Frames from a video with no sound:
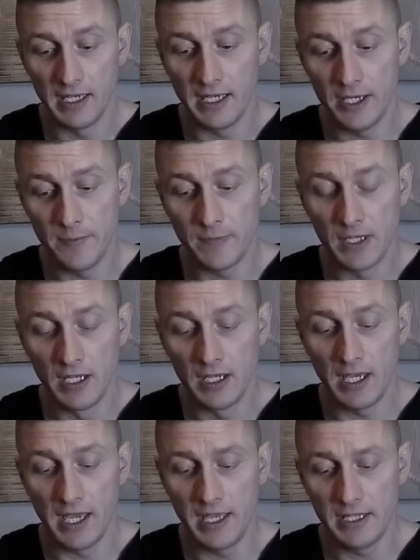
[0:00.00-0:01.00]

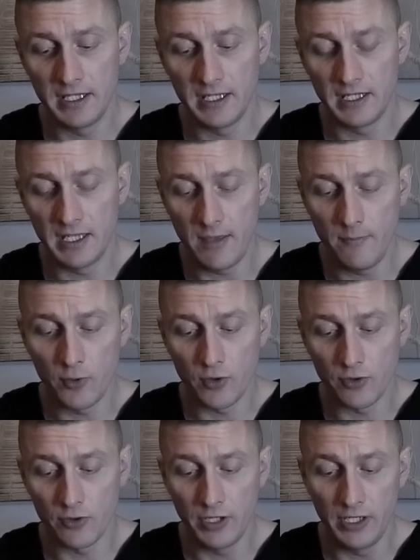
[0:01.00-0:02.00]
A
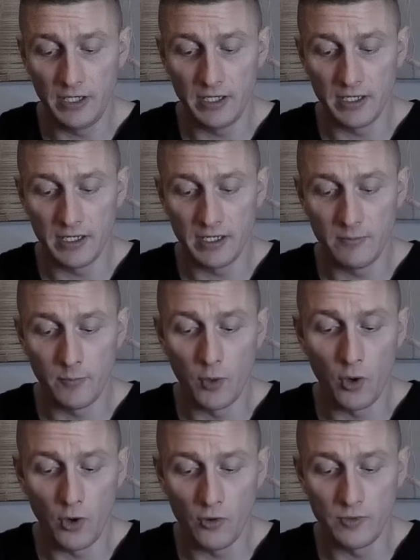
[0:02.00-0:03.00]
temporary
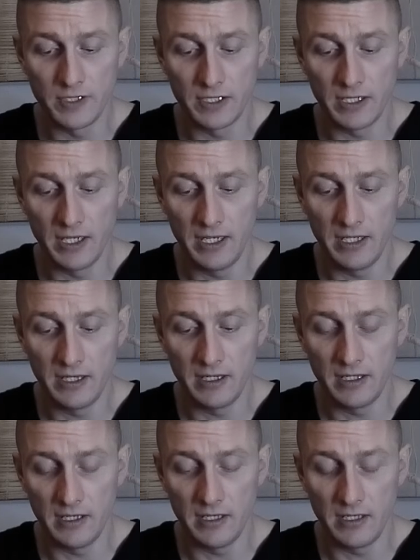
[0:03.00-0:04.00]
pause in
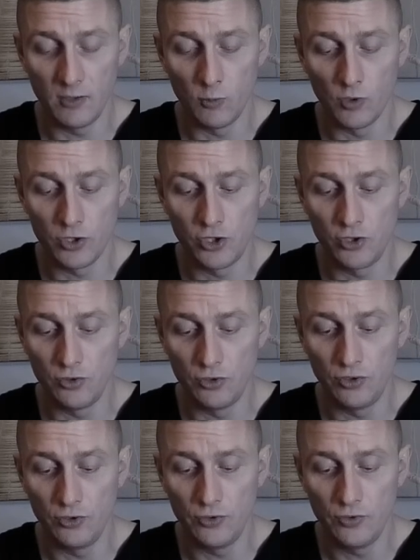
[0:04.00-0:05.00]
what you
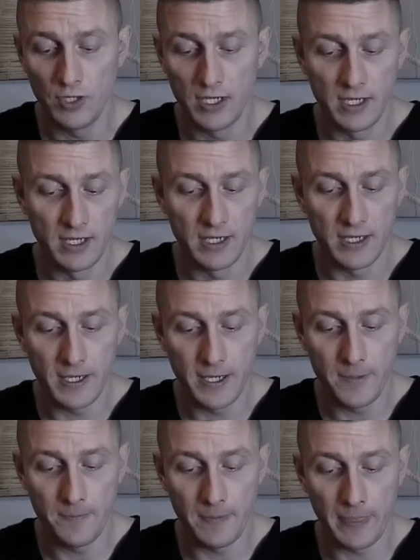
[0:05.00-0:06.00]
do,
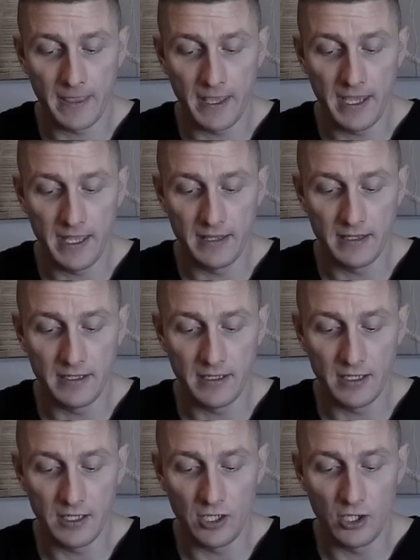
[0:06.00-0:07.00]
and
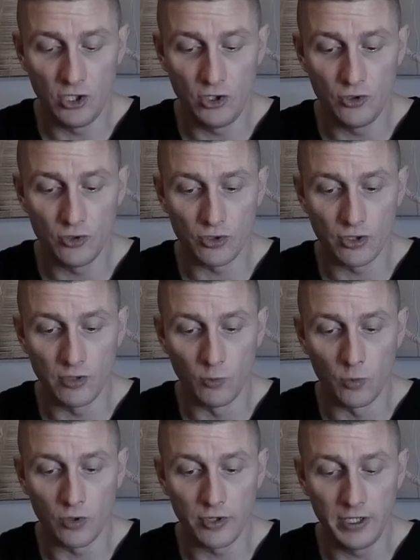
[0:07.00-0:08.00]
you're
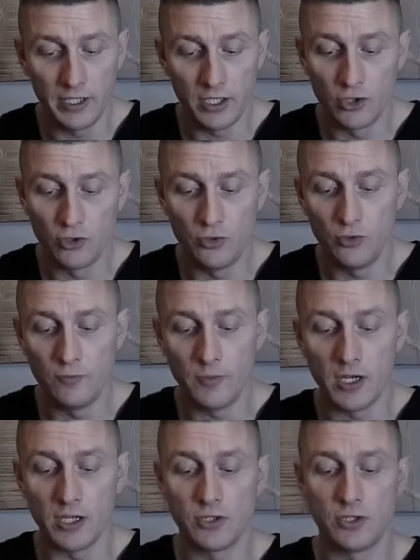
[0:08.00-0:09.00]
worrying too
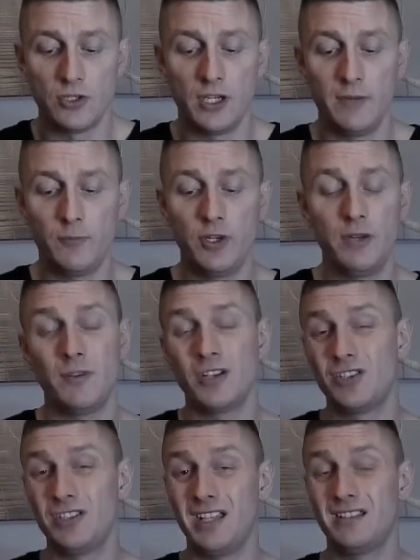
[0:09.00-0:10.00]
much, and pretty
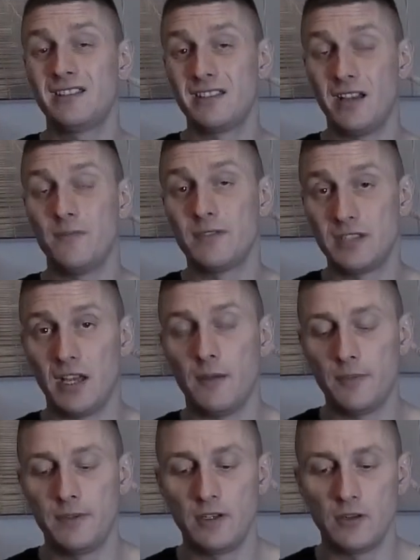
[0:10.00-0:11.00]
much that sums
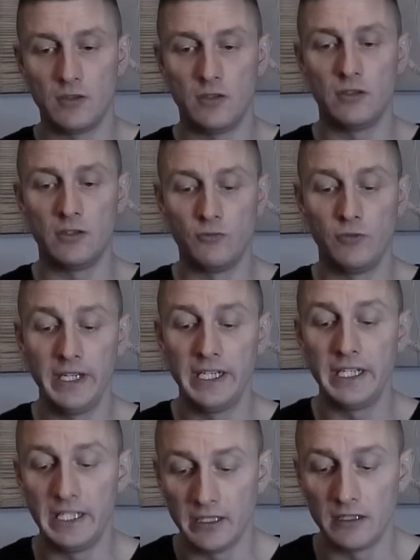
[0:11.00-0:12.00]
up the whole
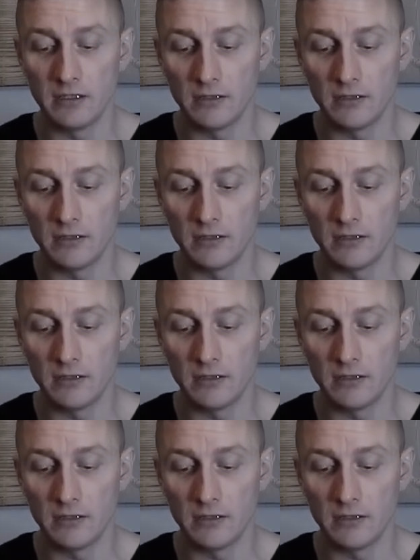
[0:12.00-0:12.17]
reading.